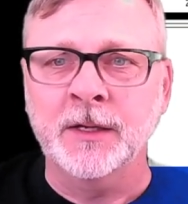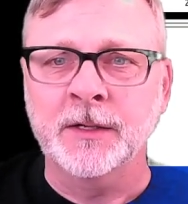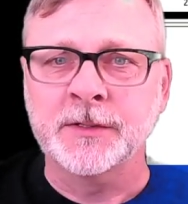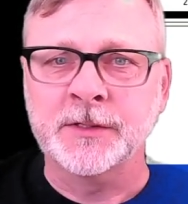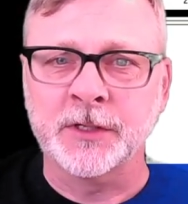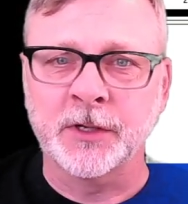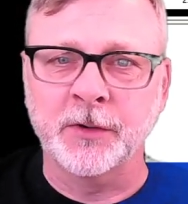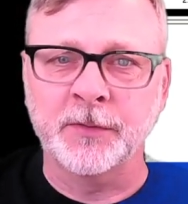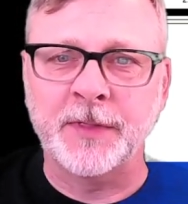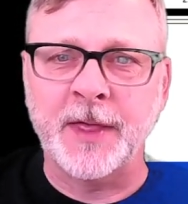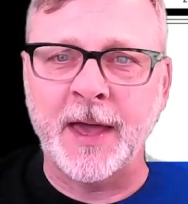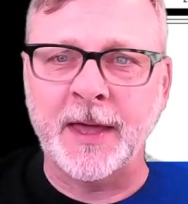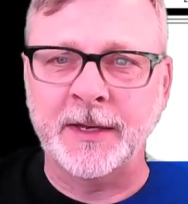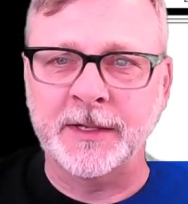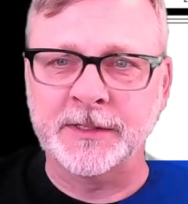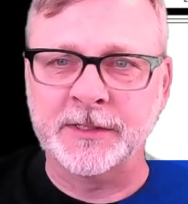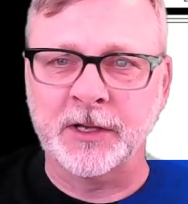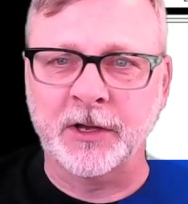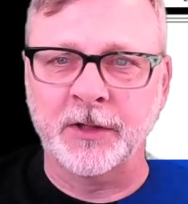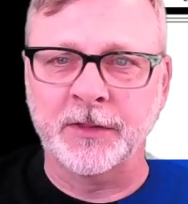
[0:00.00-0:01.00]
So that
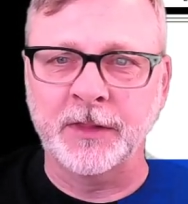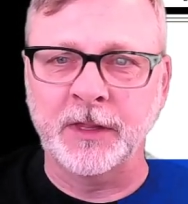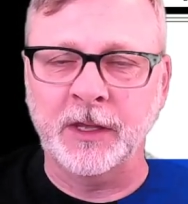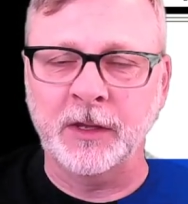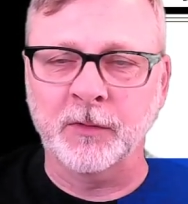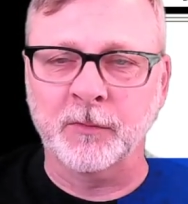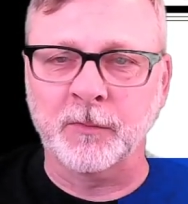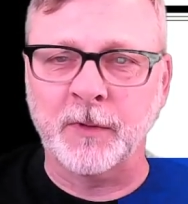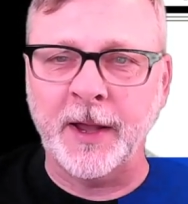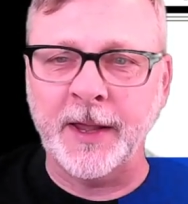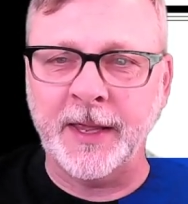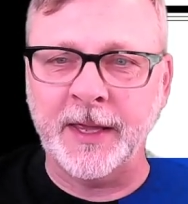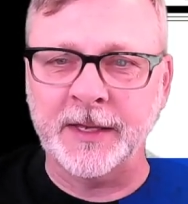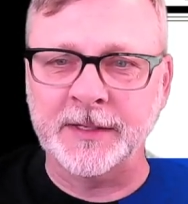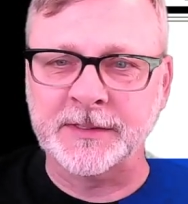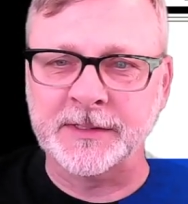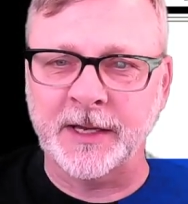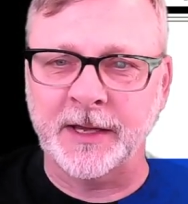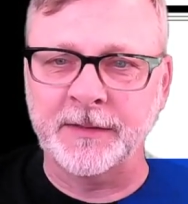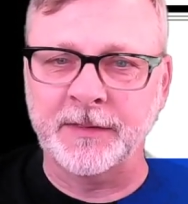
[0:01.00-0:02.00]
is on the
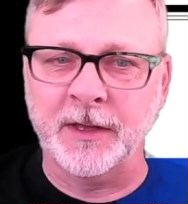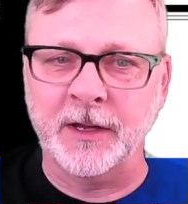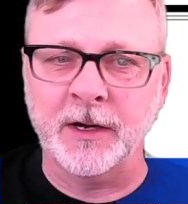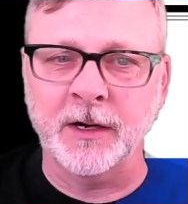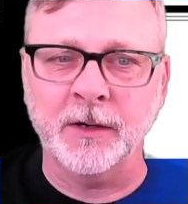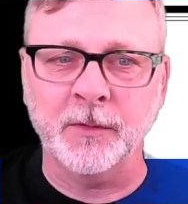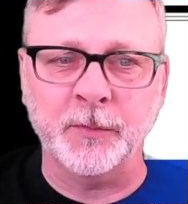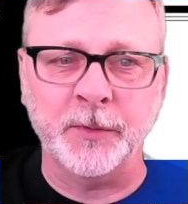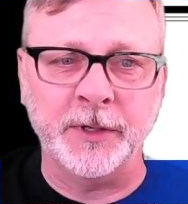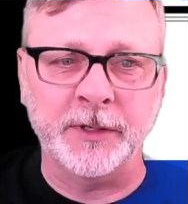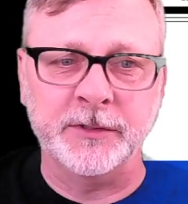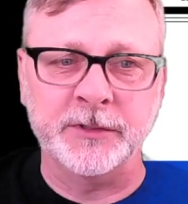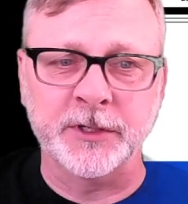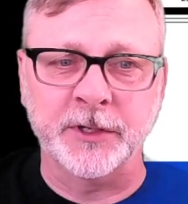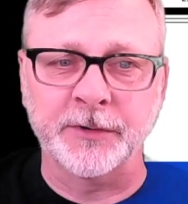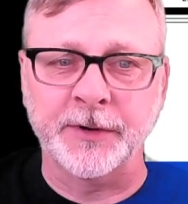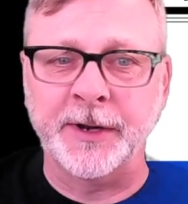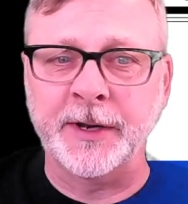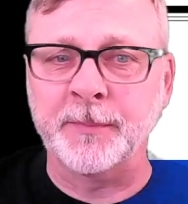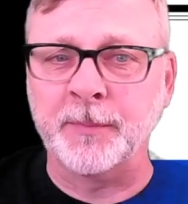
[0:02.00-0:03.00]
right-hand side there. We
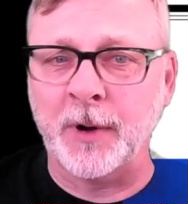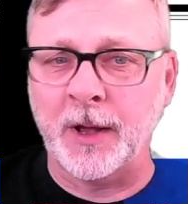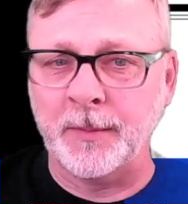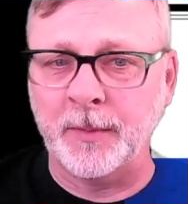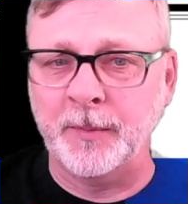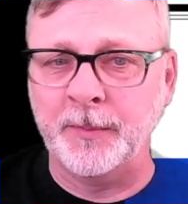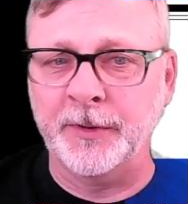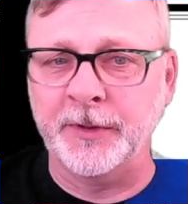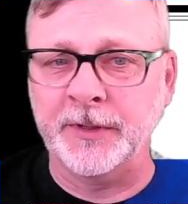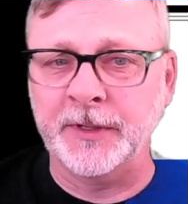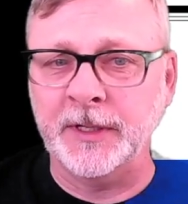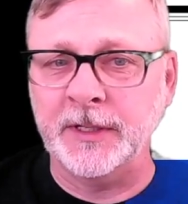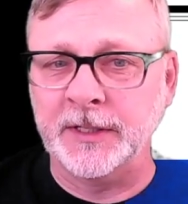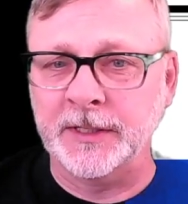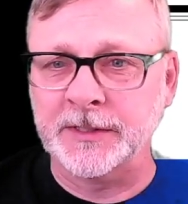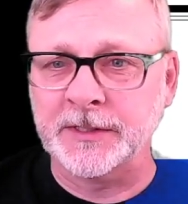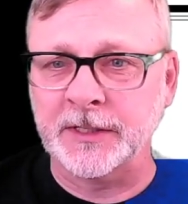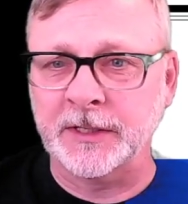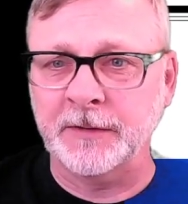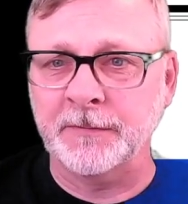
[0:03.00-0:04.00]
generate a probability
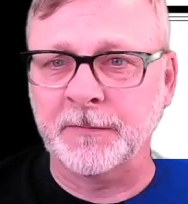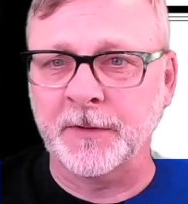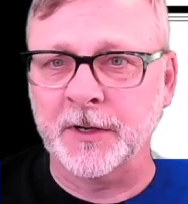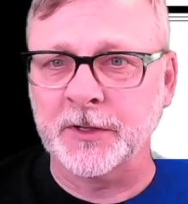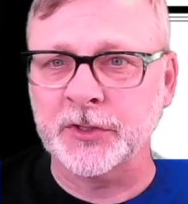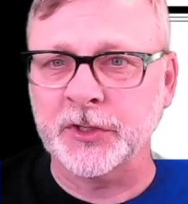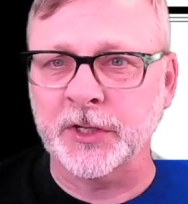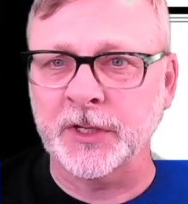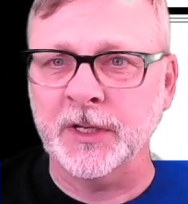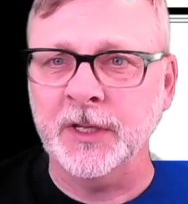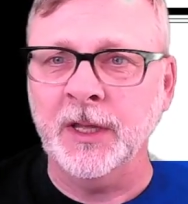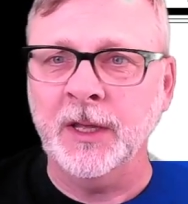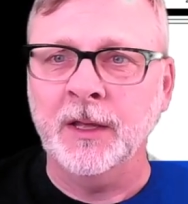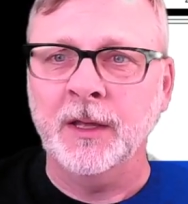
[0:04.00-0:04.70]
density function